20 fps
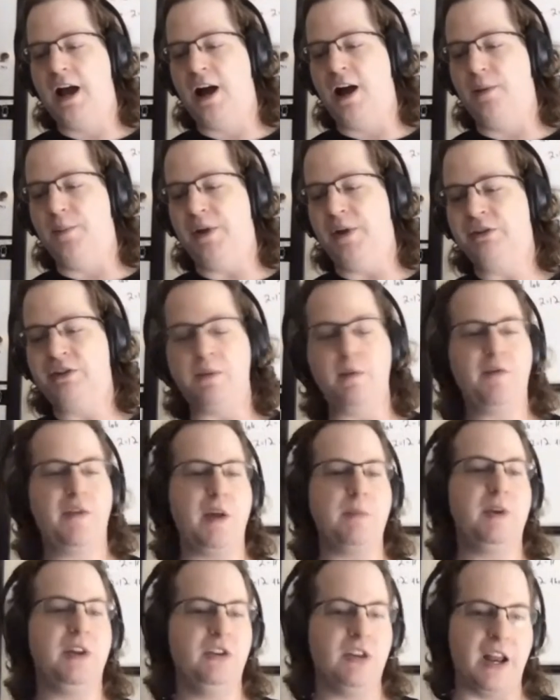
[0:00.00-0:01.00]
Um, and some of
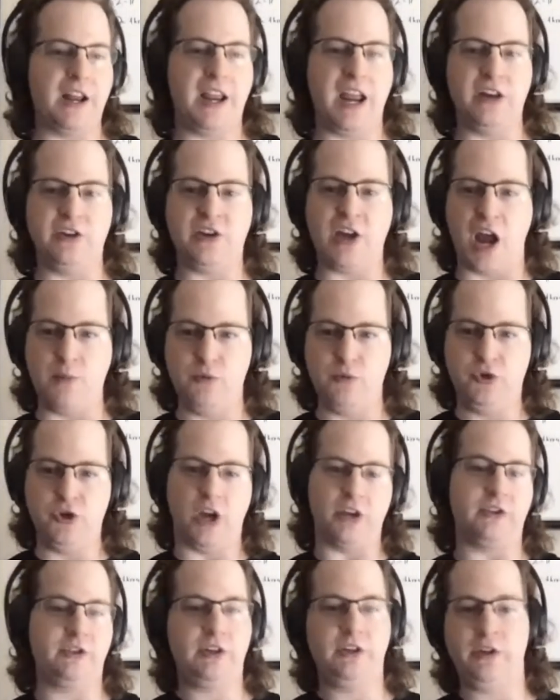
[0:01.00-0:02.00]
them can dedicate time
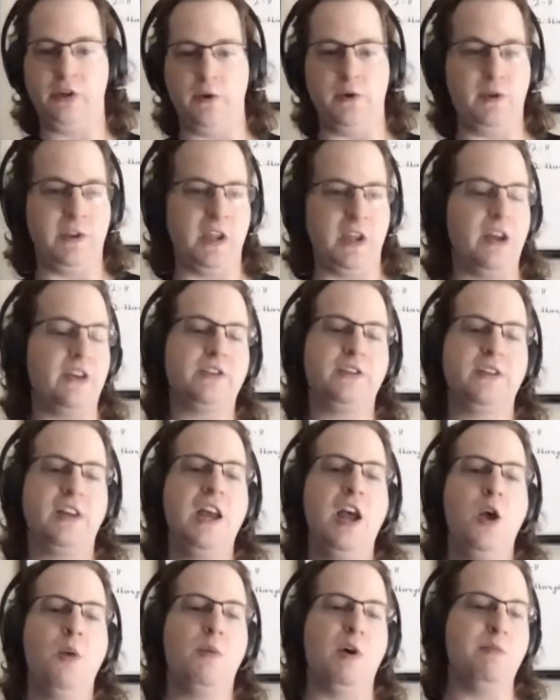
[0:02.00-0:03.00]
just to doing this.
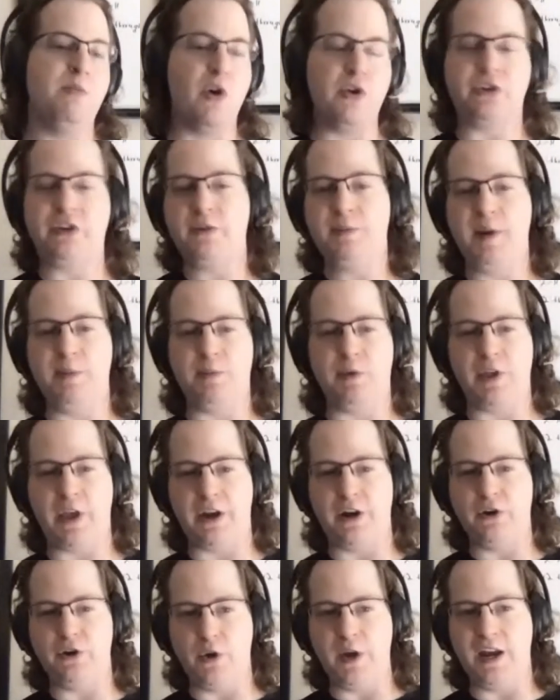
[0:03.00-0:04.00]
But most of the people
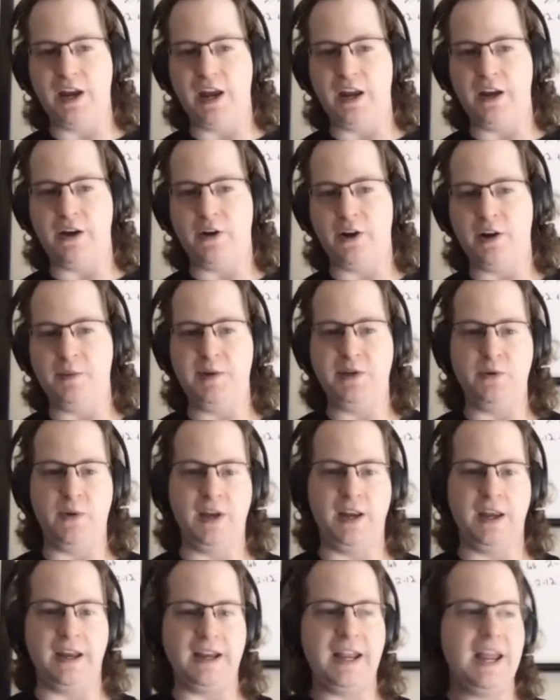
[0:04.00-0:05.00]
that are doing it are going to be
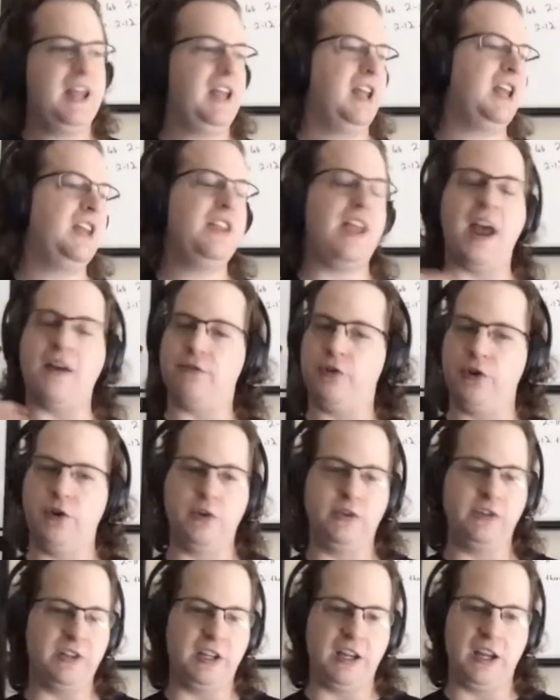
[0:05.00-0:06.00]
doing it in the
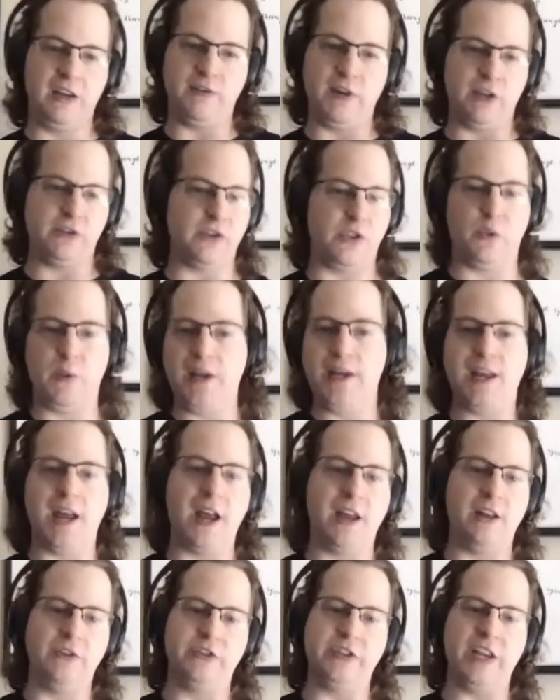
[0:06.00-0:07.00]
afternoons and the evenings and the
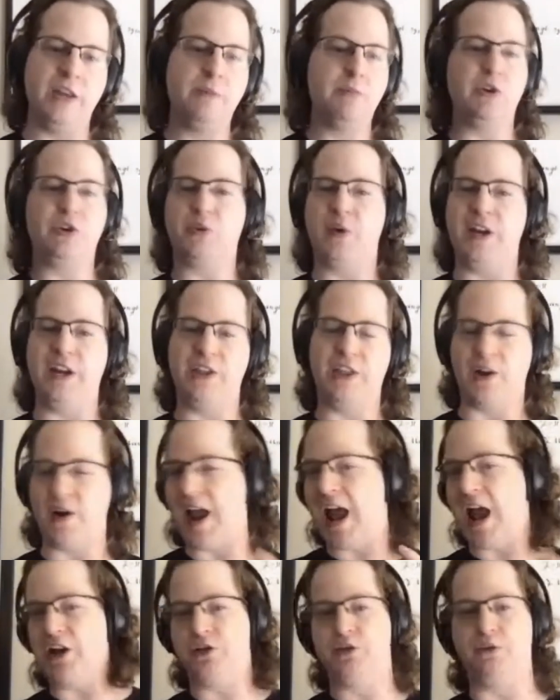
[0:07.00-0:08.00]
weekends in between
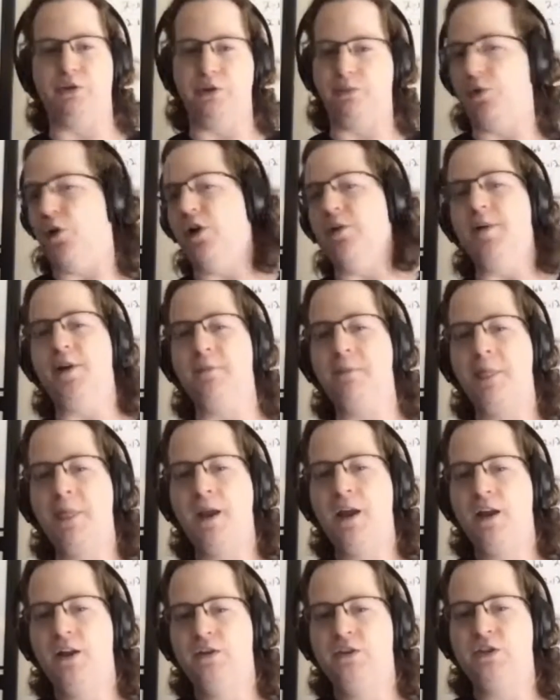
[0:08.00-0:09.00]
their actual deployment.
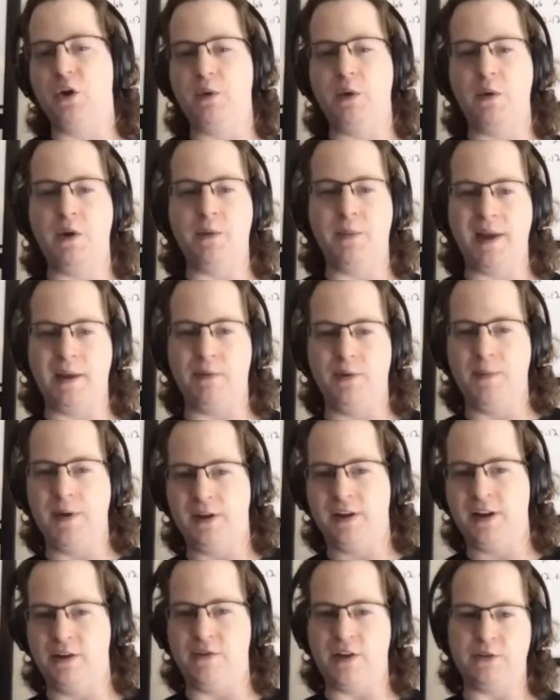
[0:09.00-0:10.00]
So we want to be able to
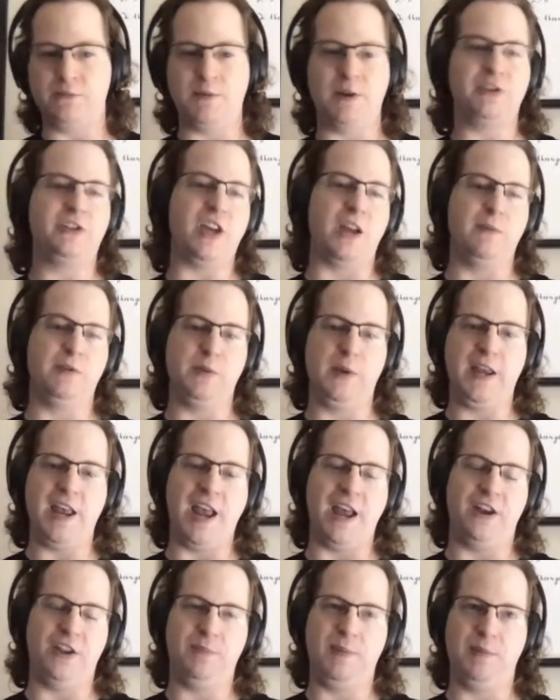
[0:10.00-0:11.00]
make, give as much time as we
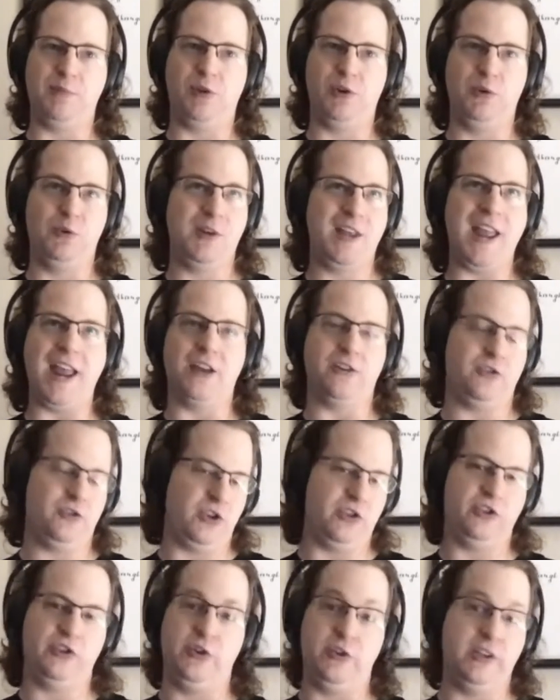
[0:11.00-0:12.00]
can to people who can't
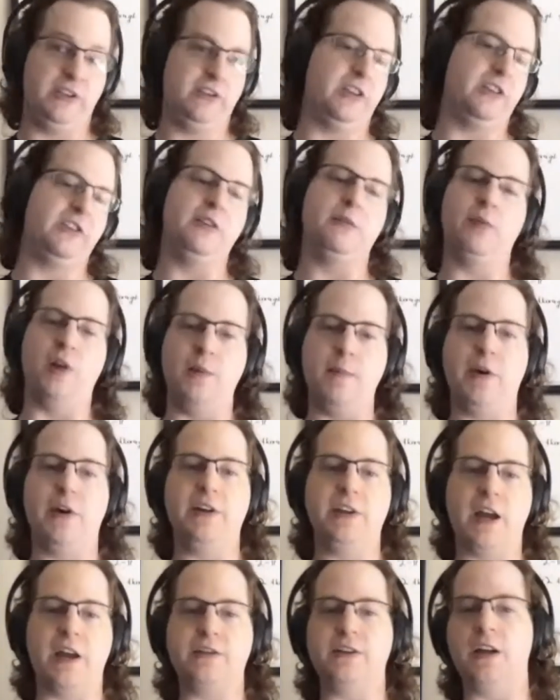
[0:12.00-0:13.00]
just do this as their
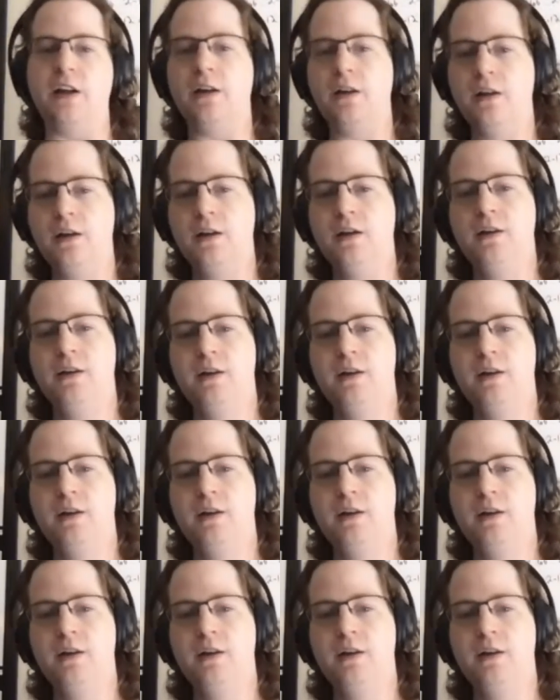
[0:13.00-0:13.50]
primary tasking. Eh?